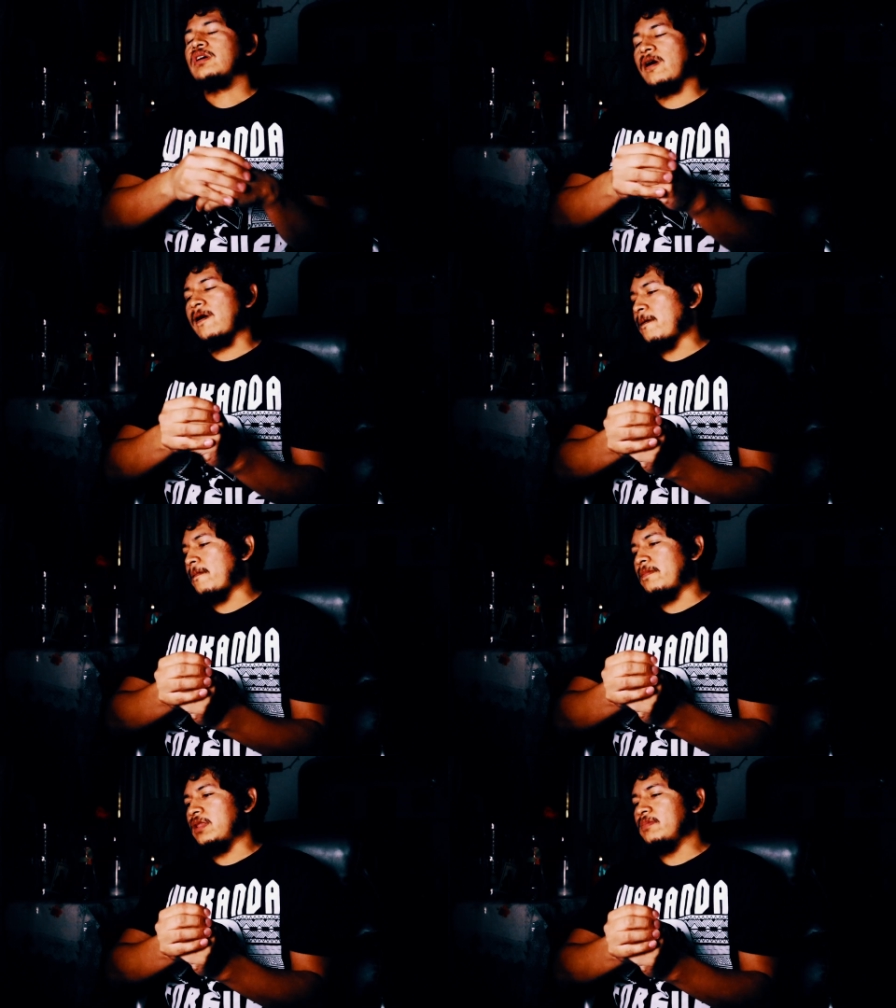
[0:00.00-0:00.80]

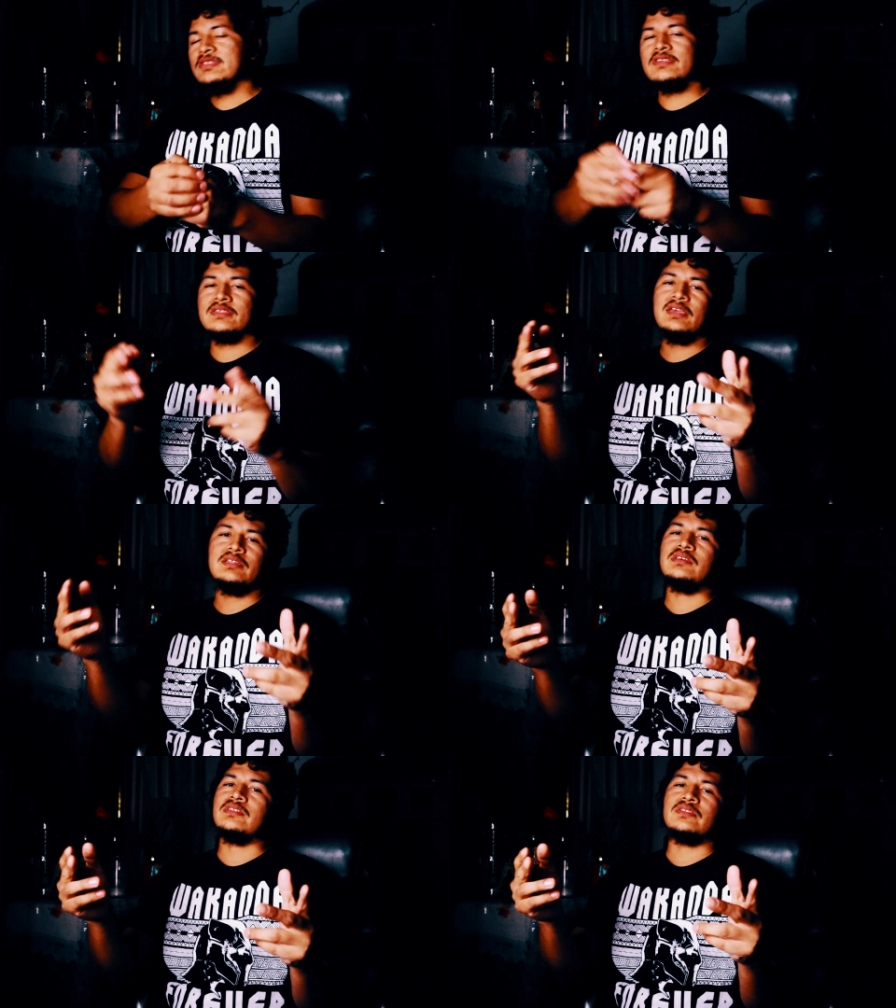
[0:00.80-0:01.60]
Let me just say
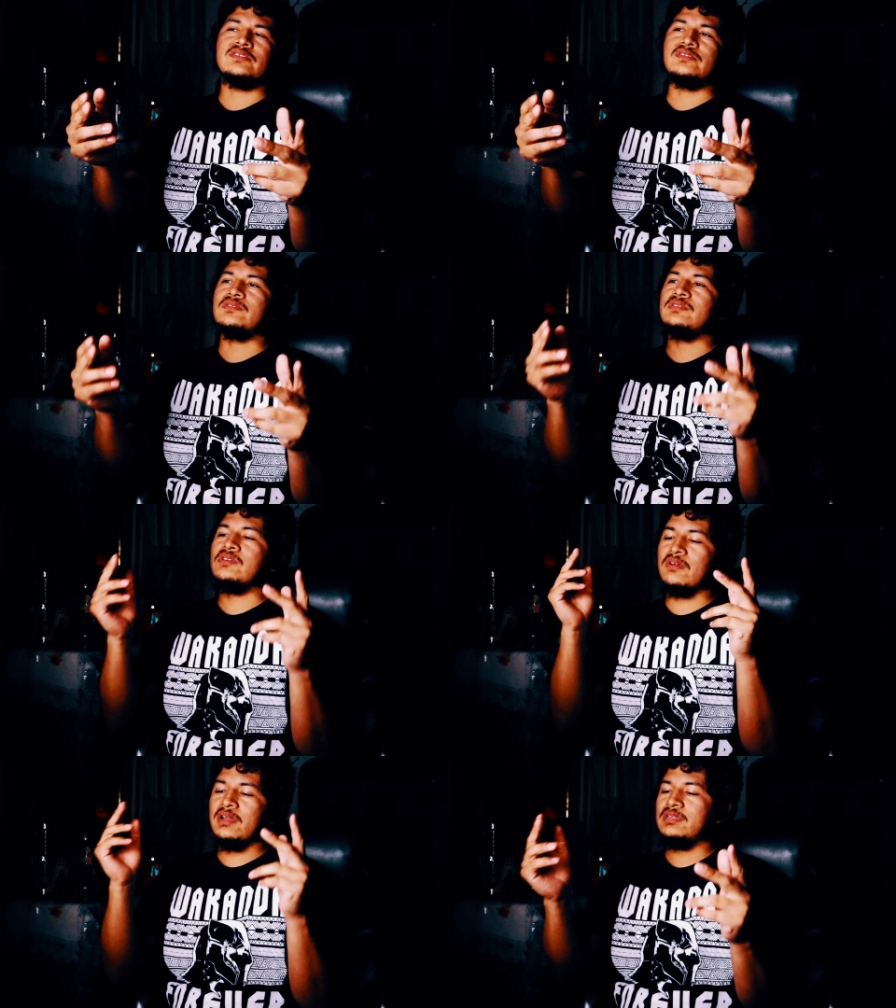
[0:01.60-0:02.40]
this too,
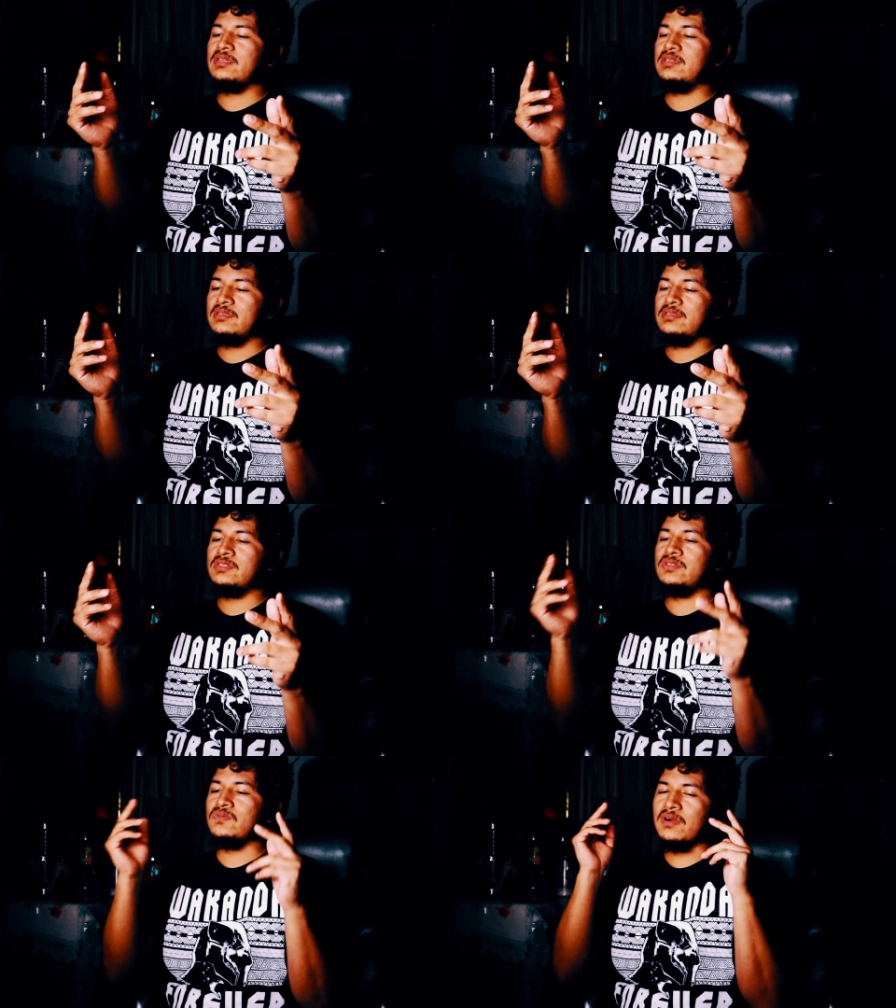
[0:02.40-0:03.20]
credit
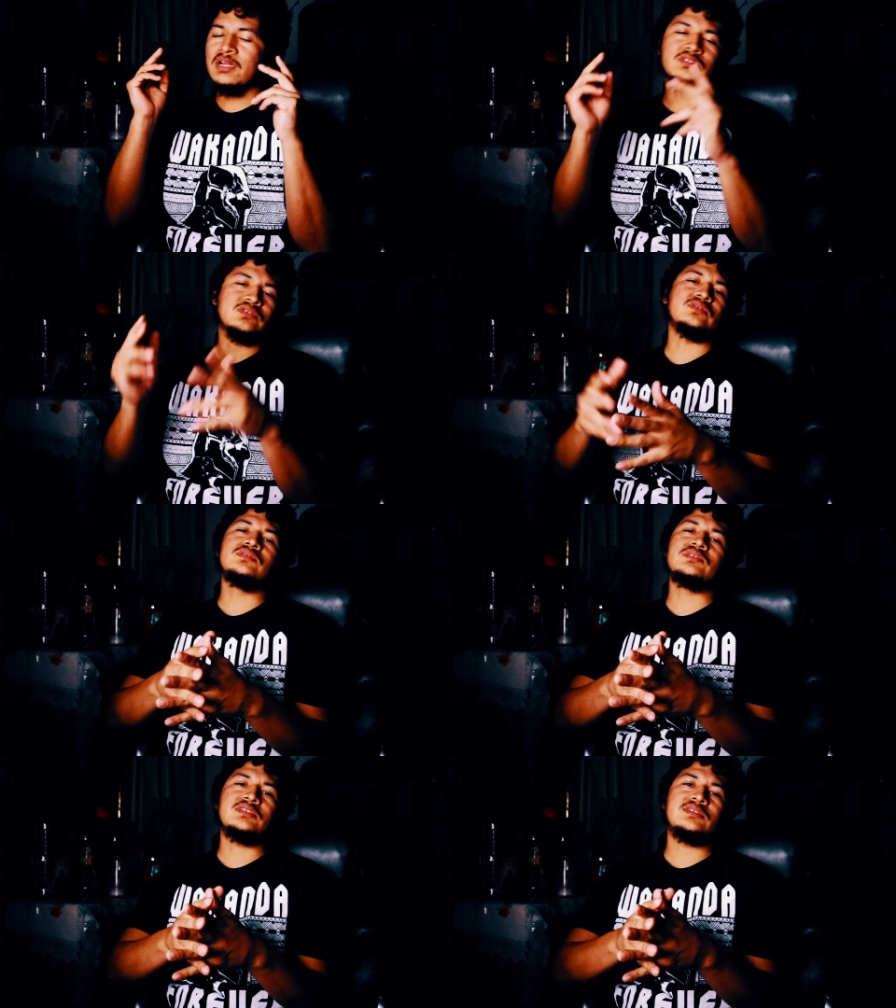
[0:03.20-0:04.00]
to Ryan
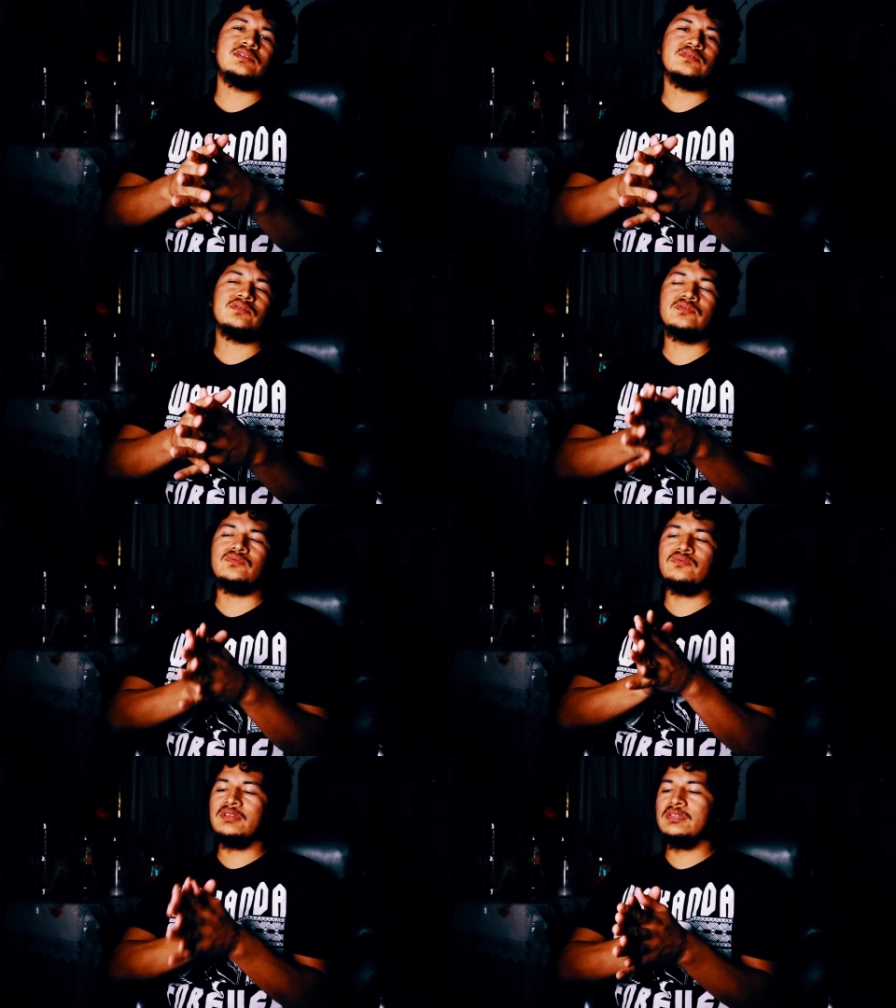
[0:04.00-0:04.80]
Coogler, who
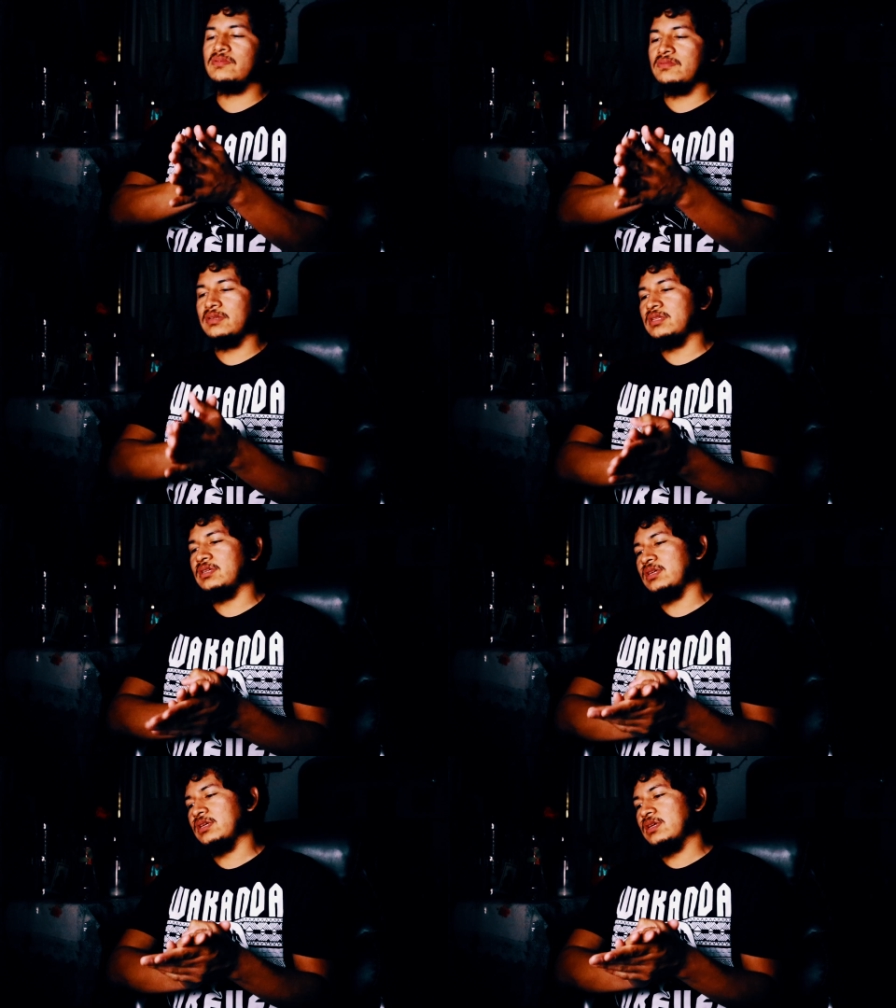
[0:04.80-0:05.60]

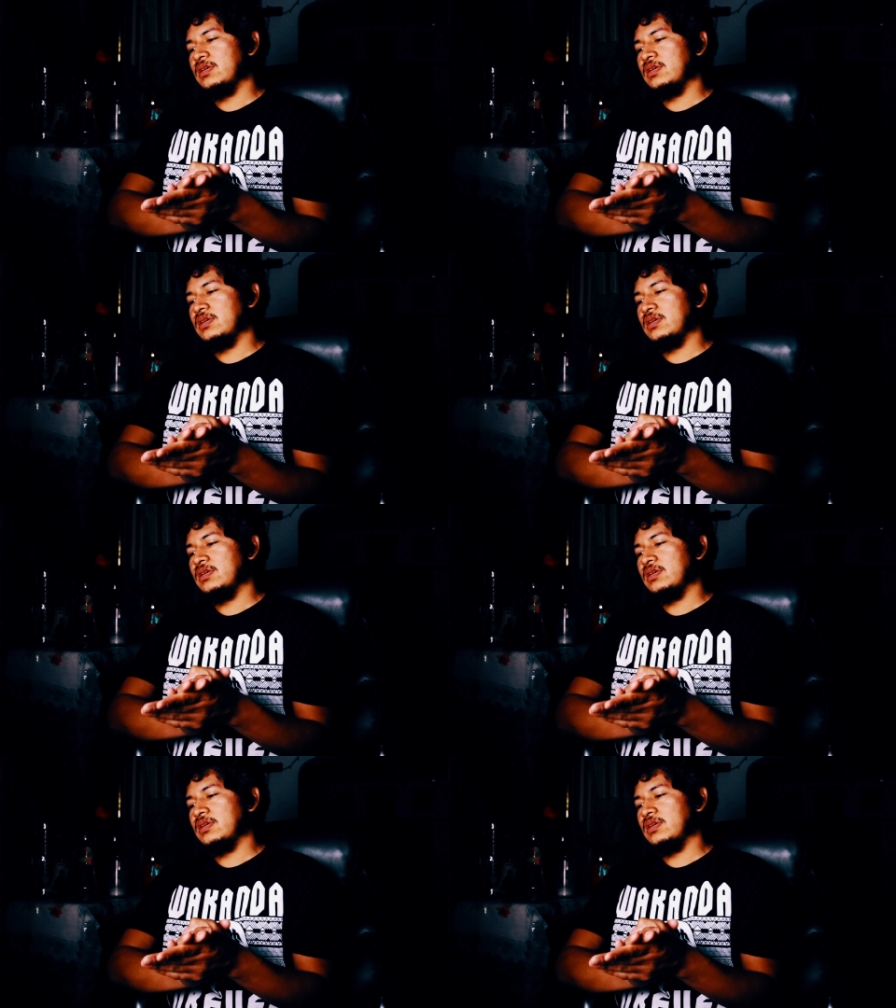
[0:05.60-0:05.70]
really